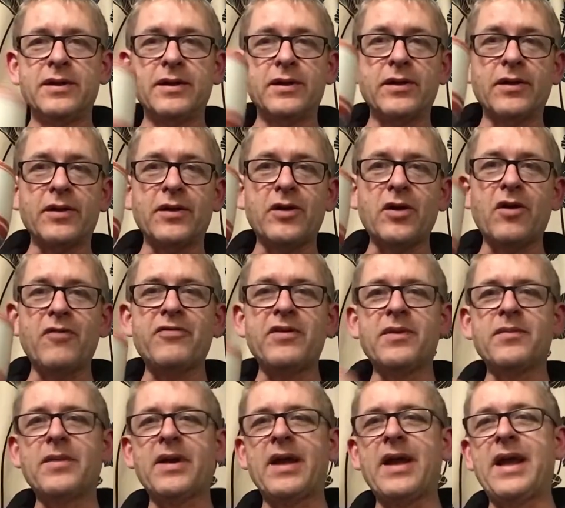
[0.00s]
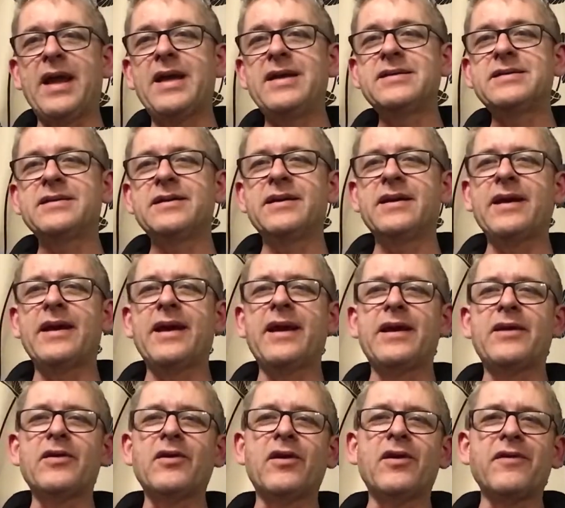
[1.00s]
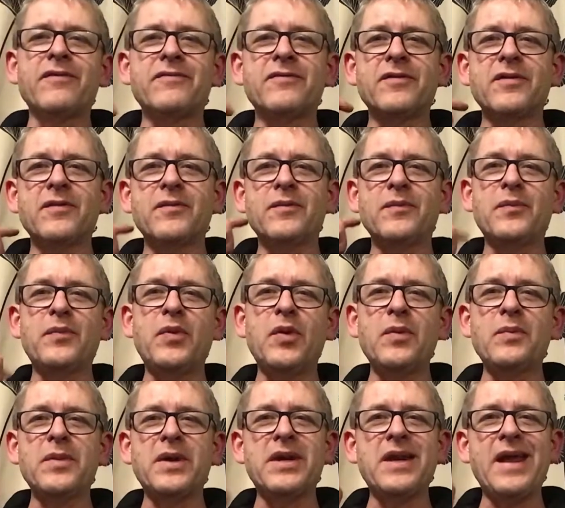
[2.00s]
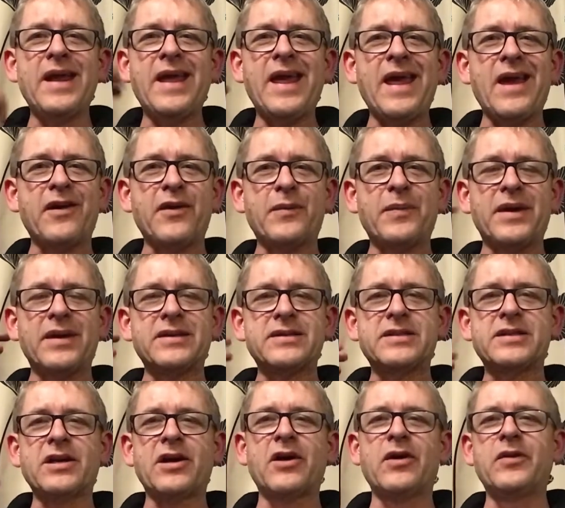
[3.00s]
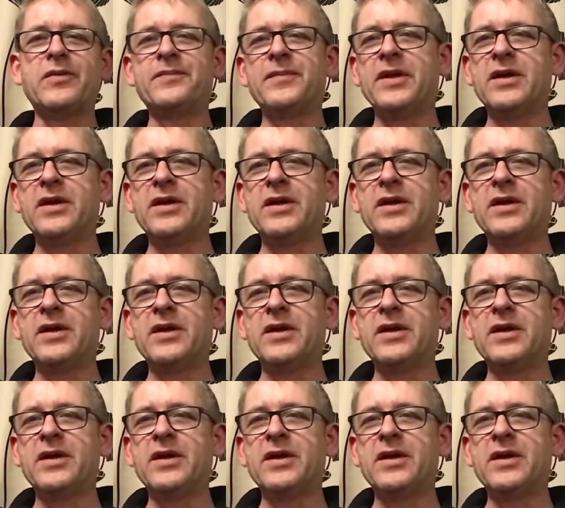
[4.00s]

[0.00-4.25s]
Got a coffee in my hand and I've put my neck out a bit, so I've